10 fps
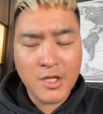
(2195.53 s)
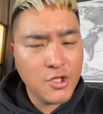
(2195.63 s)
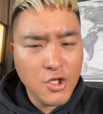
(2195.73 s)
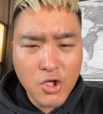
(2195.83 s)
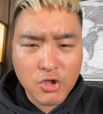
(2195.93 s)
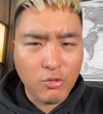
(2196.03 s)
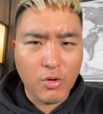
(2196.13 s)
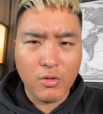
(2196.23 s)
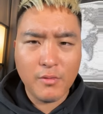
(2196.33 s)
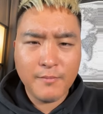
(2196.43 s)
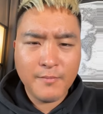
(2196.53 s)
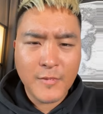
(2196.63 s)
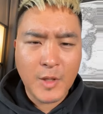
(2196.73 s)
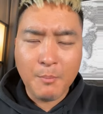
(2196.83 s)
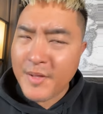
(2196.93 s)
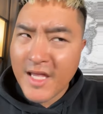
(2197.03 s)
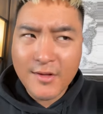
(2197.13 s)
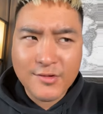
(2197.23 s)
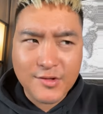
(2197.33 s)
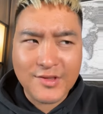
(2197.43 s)
unusual
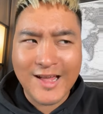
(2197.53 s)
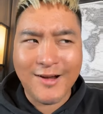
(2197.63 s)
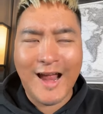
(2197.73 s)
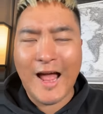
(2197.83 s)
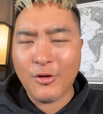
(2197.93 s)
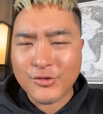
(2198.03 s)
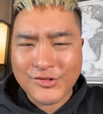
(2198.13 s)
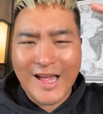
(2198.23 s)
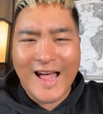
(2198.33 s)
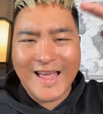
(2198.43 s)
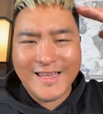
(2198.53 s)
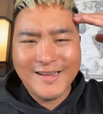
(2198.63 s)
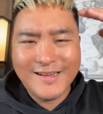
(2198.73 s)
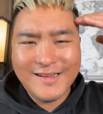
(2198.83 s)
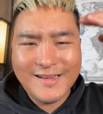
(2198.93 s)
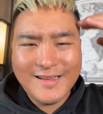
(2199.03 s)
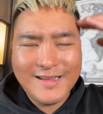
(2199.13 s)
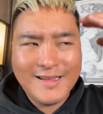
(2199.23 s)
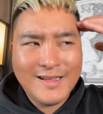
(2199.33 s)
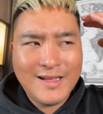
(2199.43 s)
beasts that are outside
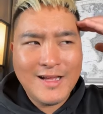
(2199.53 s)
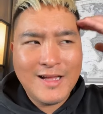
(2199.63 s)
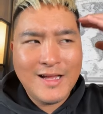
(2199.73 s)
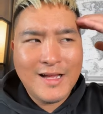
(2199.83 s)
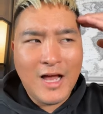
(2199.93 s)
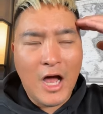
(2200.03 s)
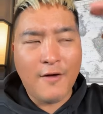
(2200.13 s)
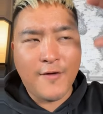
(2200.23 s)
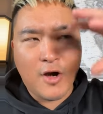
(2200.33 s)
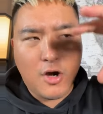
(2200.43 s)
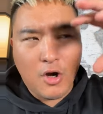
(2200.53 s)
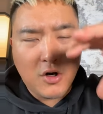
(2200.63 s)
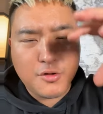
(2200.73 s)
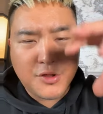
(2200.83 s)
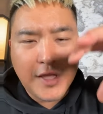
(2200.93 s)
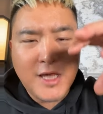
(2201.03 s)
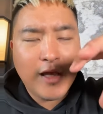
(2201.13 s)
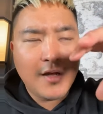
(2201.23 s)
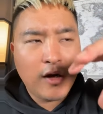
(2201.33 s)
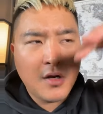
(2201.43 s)
of our
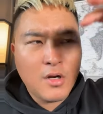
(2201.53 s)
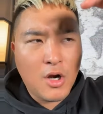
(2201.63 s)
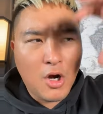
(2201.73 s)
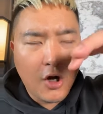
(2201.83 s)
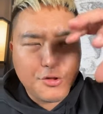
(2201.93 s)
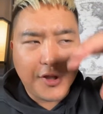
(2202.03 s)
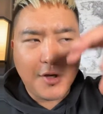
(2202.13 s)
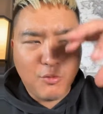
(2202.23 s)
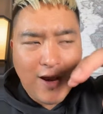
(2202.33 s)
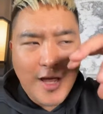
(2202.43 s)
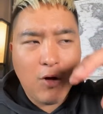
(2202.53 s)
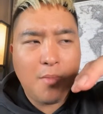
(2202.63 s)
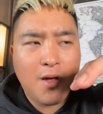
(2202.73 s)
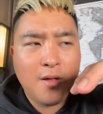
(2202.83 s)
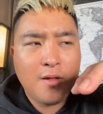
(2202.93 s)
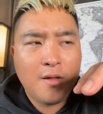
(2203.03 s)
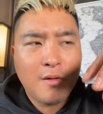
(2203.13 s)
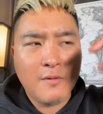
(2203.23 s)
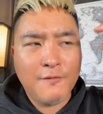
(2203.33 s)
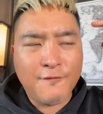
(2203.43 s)
earthly realm,
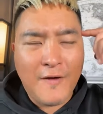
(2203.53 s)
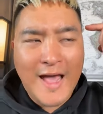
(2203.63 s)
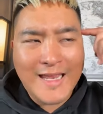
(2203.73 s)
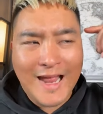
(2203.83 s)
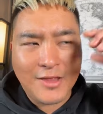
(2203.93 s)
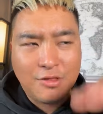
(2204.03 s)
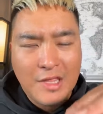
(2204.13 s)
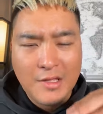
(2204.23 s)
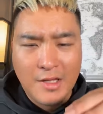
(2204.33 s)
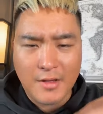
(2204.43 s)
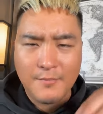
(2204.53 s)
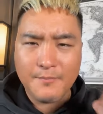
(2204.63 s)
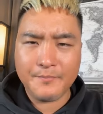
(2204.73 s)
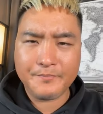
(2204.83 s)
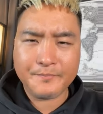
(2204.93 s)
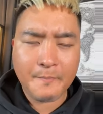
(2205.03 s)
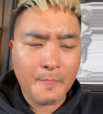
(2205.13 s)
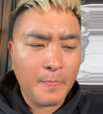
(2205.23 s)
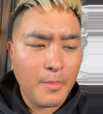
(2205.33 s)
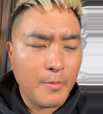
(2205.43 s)
finite thinking.
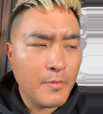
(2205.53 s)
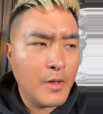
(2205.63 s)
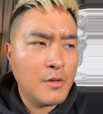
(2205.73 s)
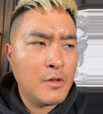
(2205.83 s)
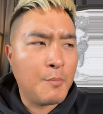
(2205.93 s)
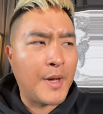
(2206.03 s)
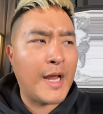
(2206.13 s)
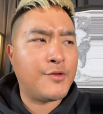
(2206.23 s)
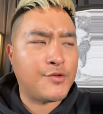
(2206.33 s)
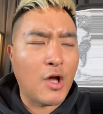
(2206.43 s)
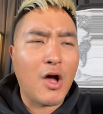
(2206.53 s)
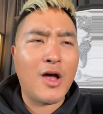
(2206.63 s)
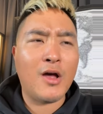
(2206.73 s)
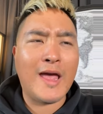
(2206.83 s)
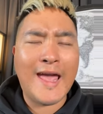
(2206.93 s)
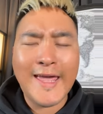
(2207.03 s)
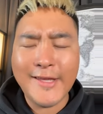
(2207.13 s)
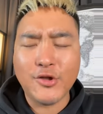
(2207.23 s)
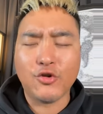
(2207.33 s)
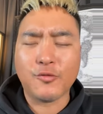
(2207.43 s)
But I saw
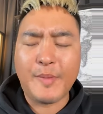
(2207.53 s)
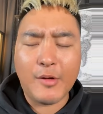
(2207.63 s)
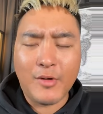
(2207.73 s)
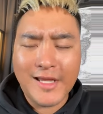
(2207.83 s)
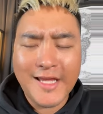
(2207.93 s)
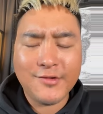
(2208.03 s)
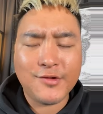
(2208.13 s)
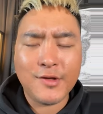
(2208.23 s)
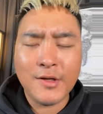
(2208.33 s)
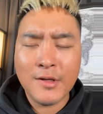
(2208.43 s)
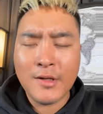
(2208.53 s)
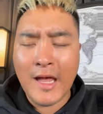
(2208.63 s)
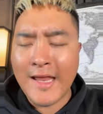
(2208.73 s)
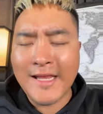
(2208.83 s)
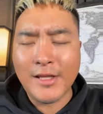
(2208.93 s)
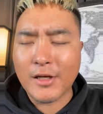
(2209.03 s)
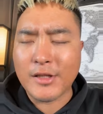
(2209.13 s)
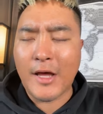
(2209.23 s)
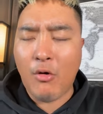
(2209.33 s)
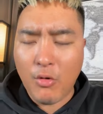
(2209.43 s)
angels being released and they
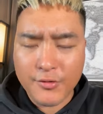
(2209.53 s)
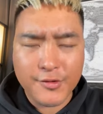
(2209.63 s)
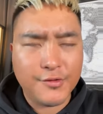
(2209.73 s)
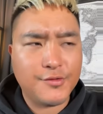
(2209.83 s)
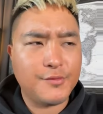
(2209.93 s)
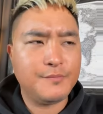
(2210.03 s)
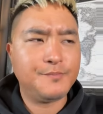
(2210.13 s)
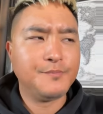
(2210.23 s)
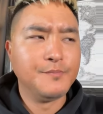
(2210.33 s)
looked like horses.